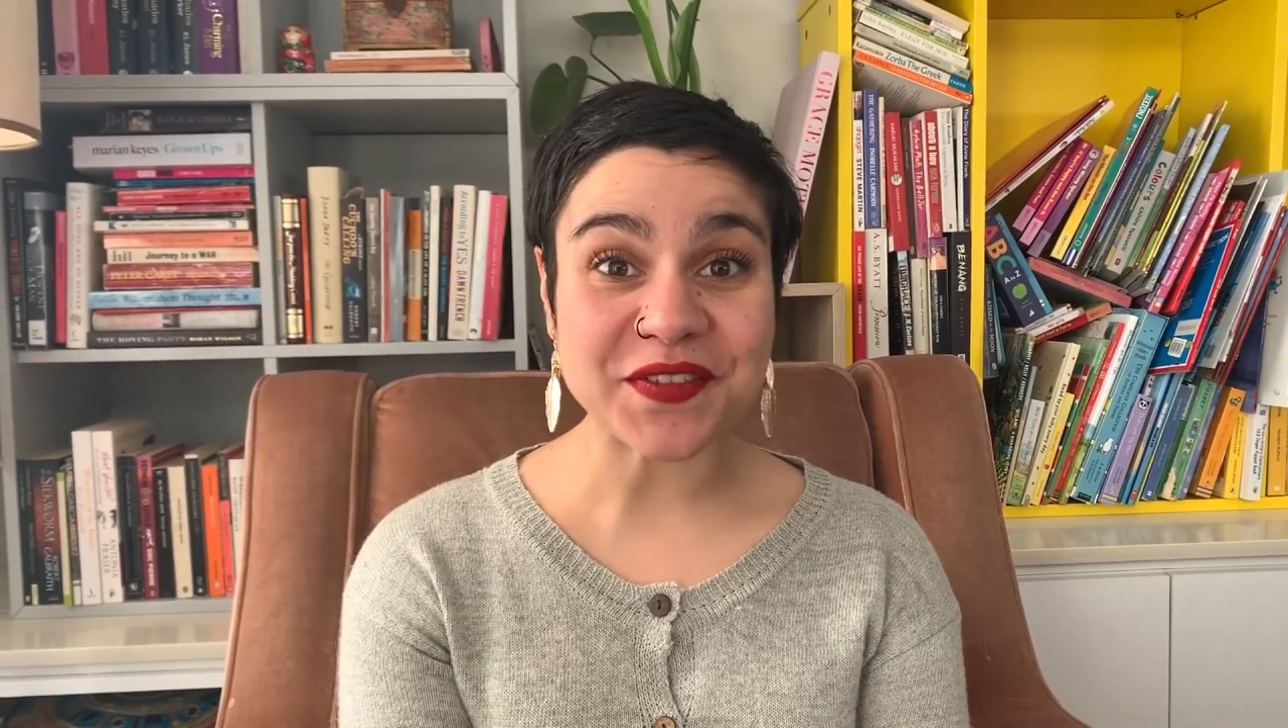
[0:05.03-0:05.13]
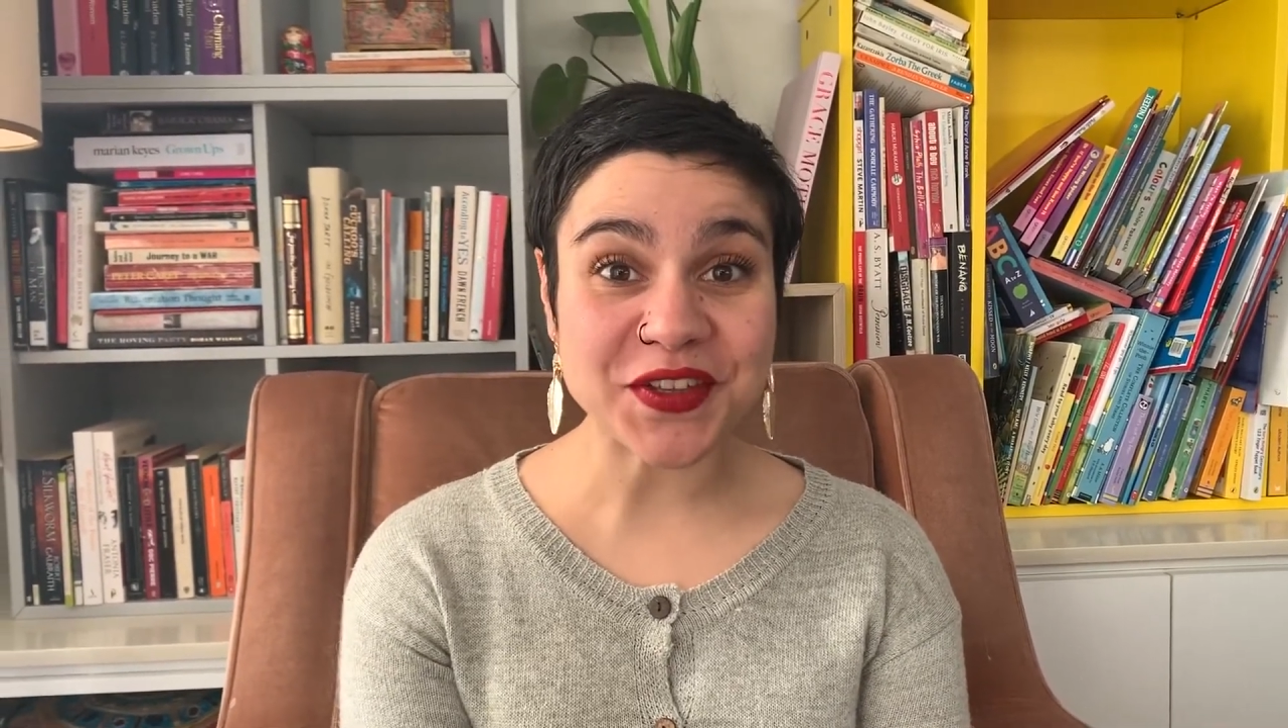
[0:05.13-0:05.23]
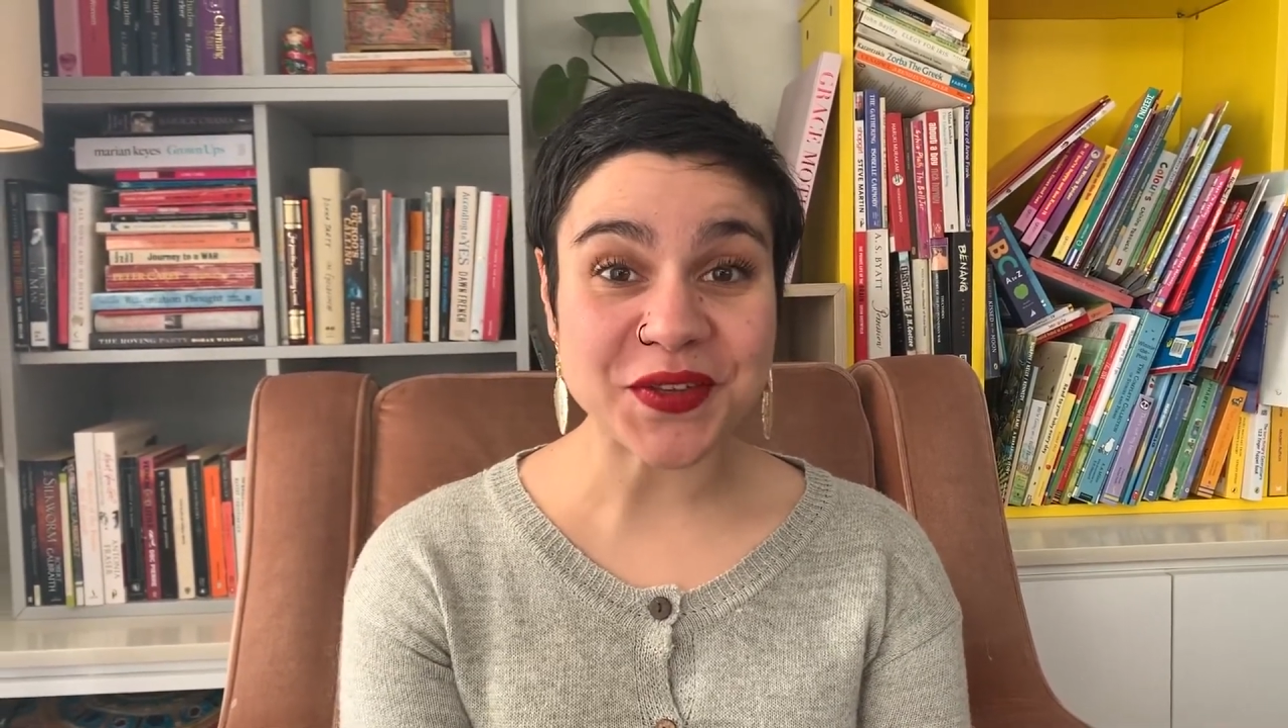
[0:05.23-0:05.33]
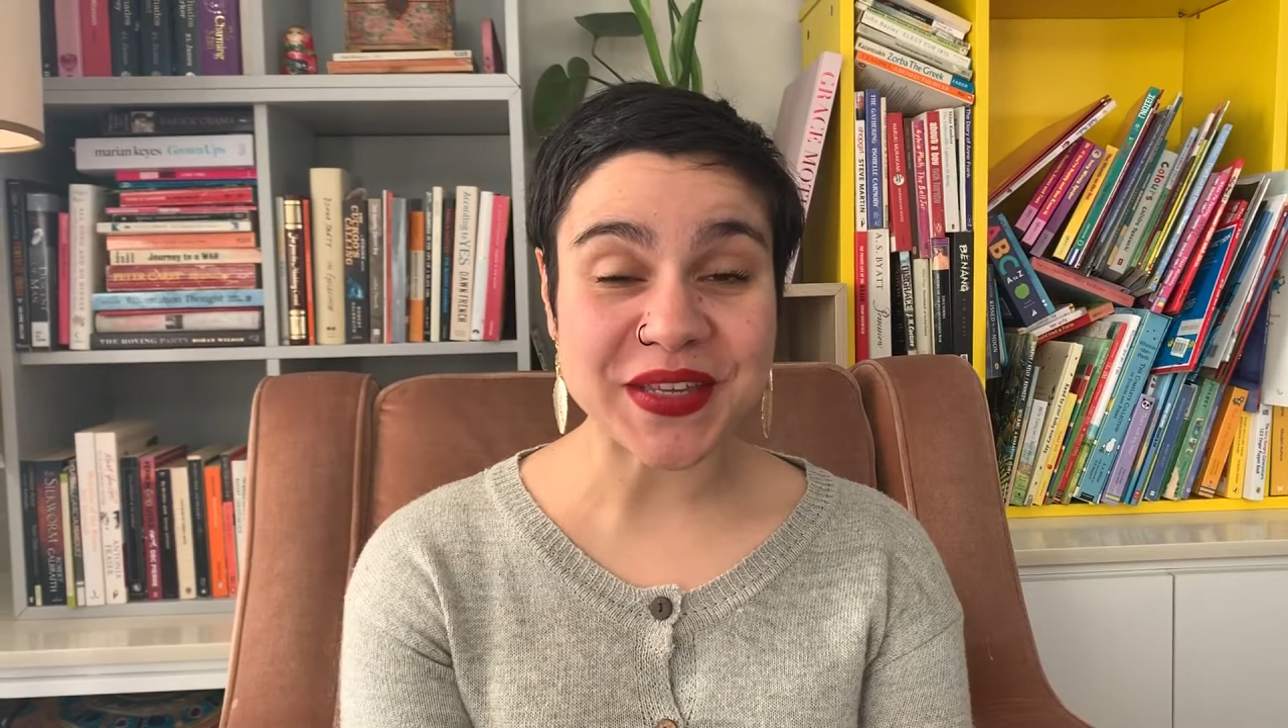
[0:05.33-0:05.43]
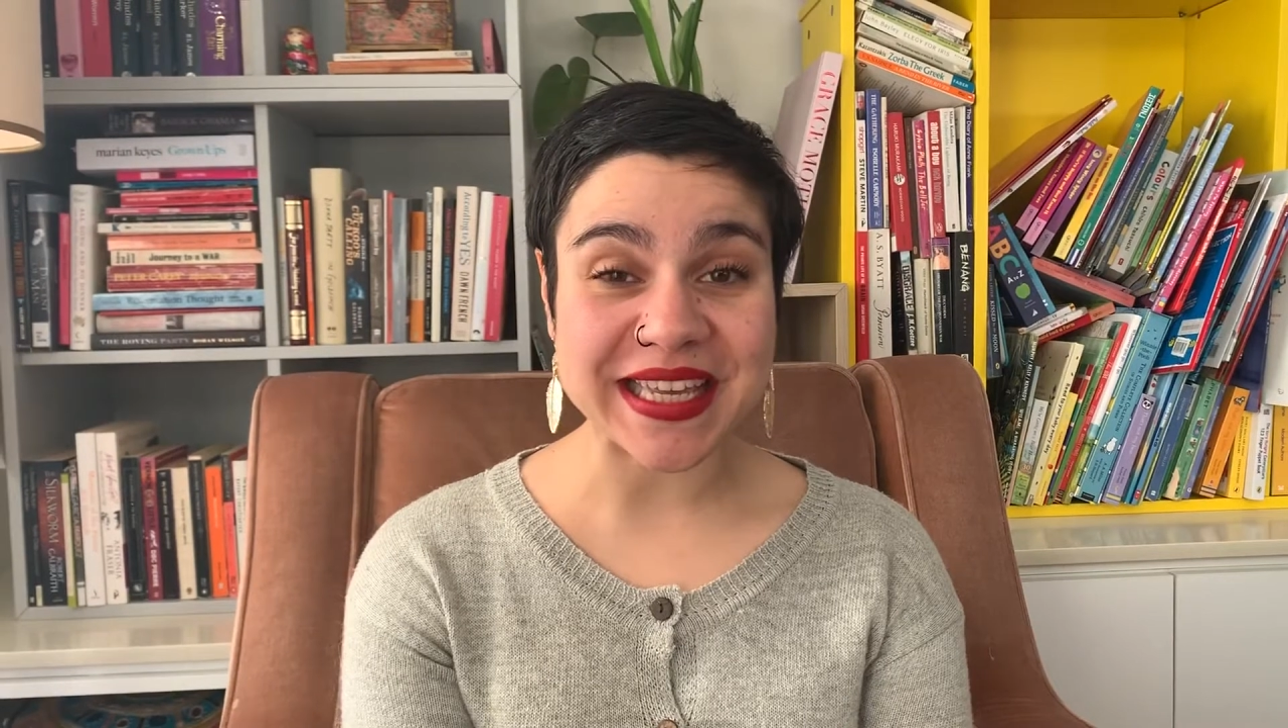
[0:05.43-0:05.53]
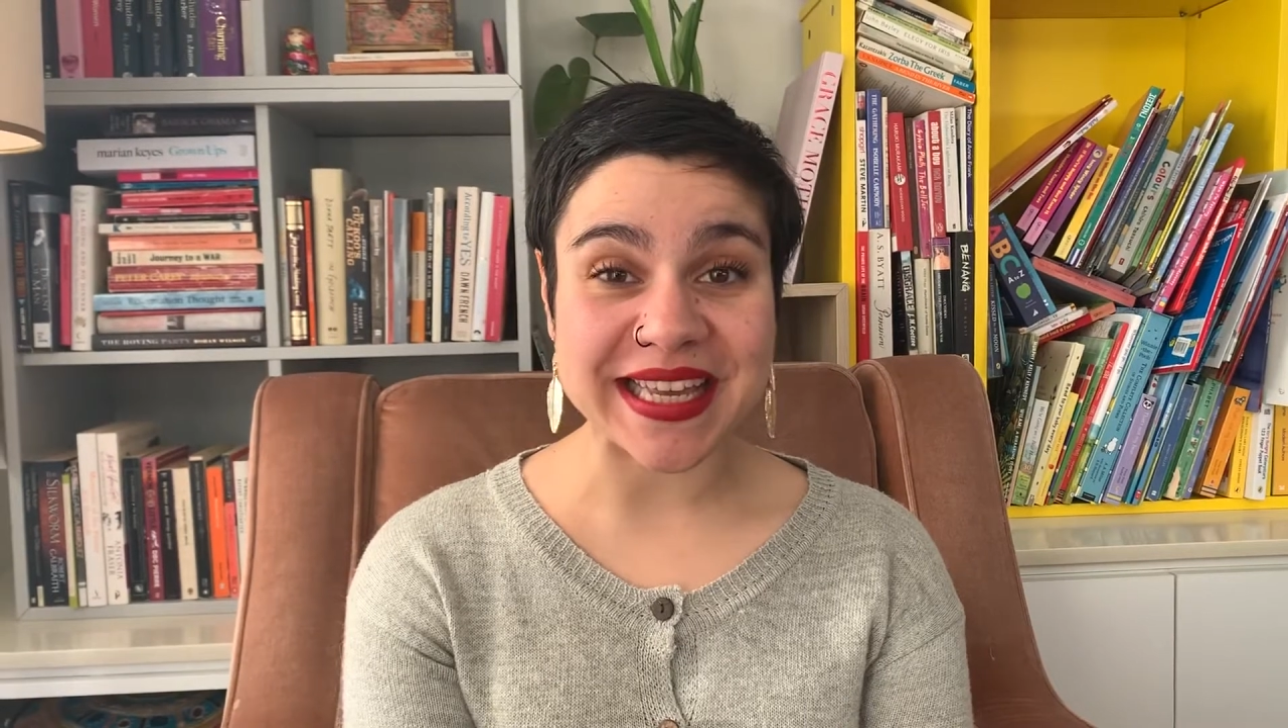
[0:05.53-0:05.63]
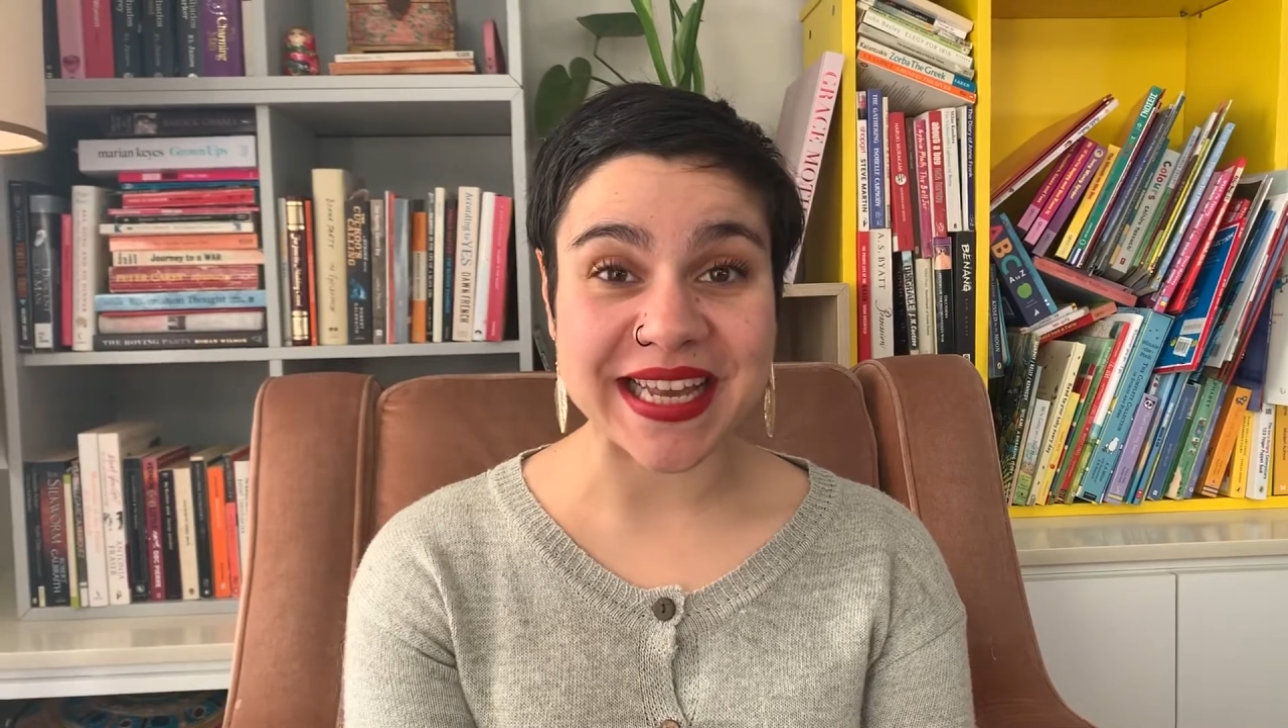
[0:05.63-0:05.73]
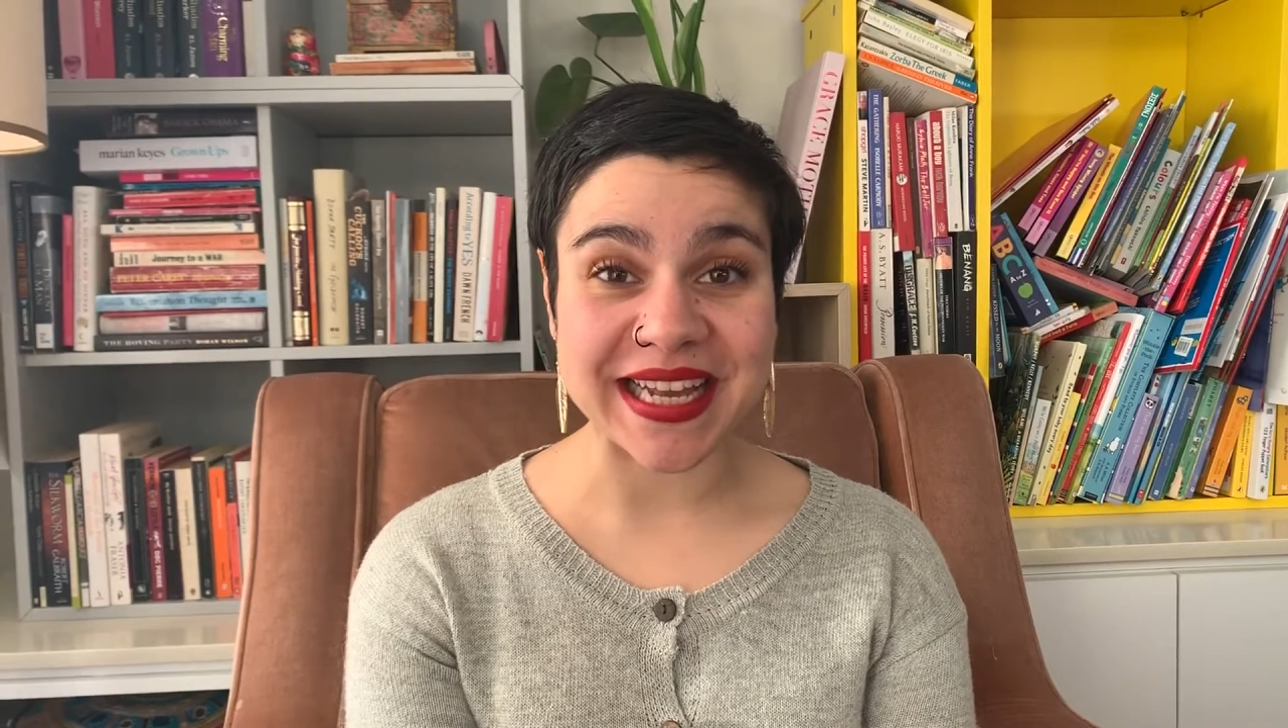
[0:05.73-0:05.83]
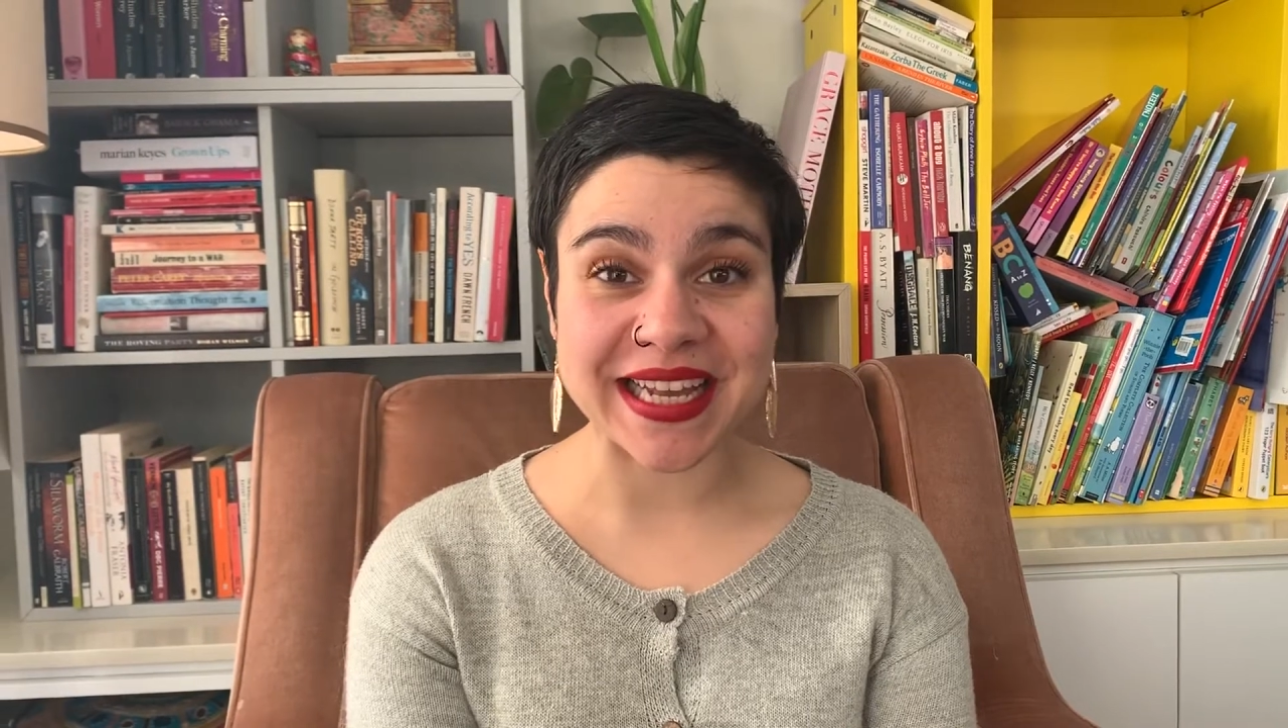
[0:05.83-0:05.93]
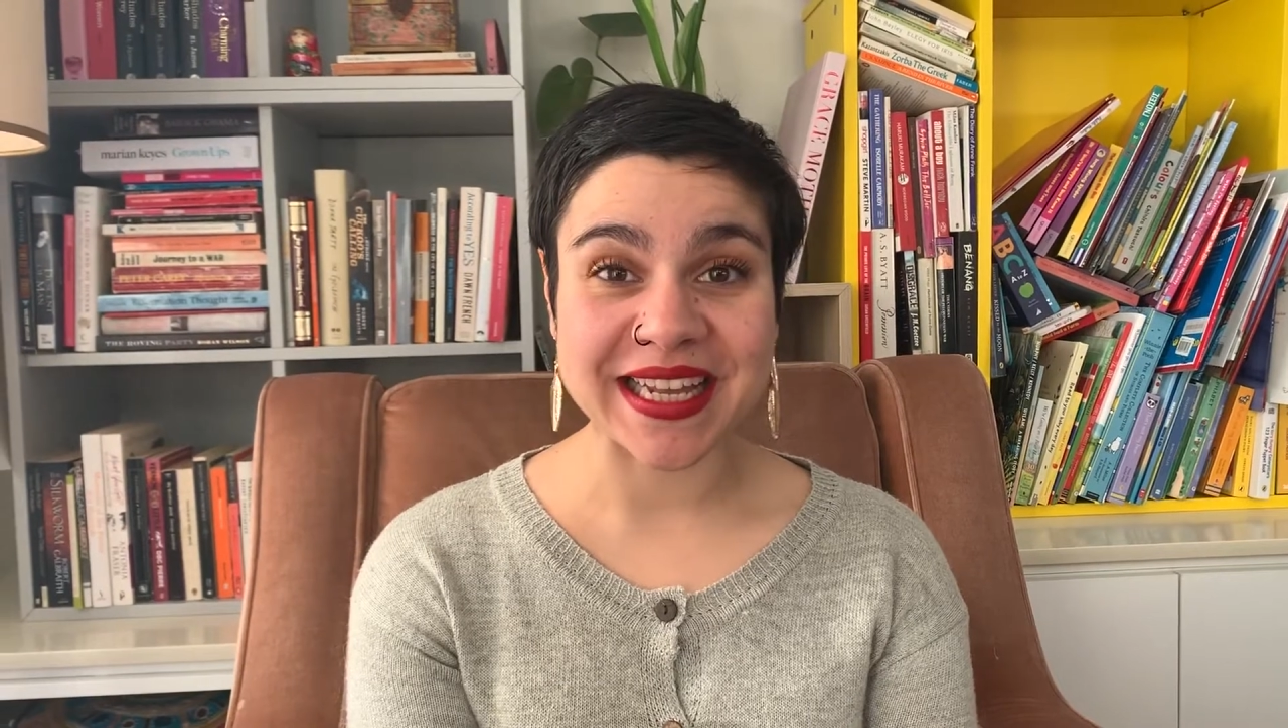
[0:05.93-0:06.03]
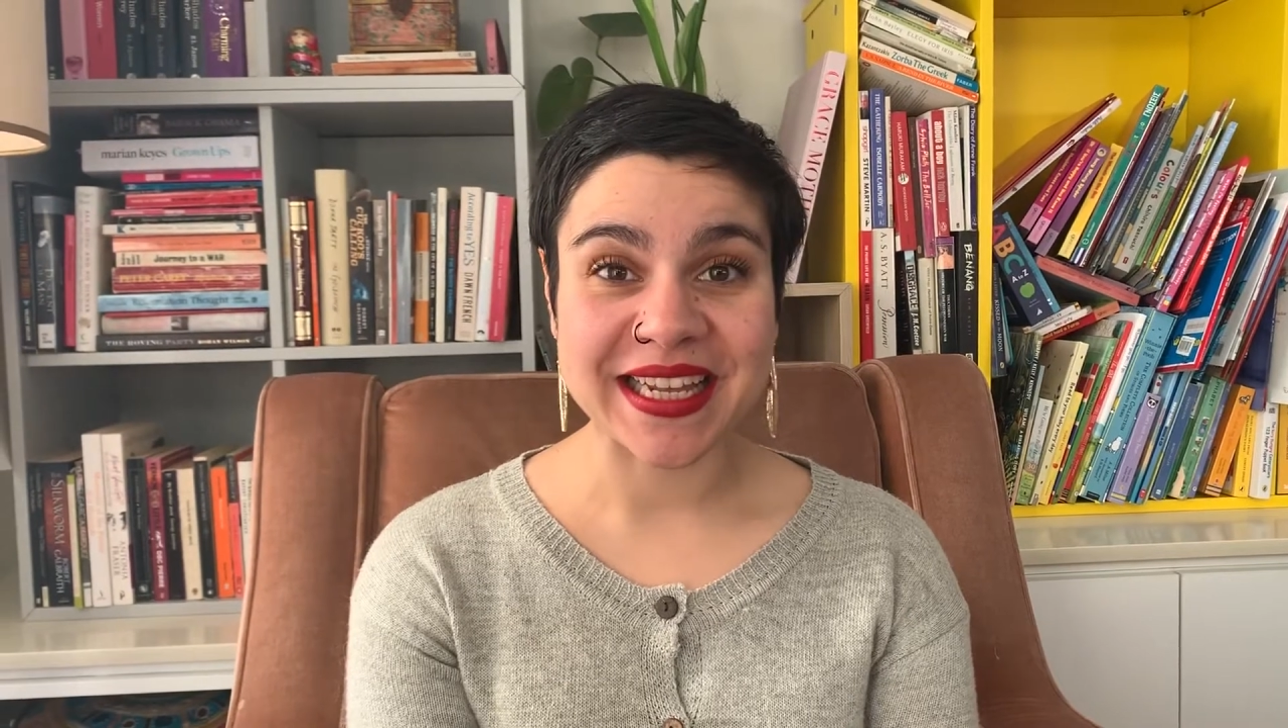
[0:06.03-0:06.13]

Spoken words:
you here.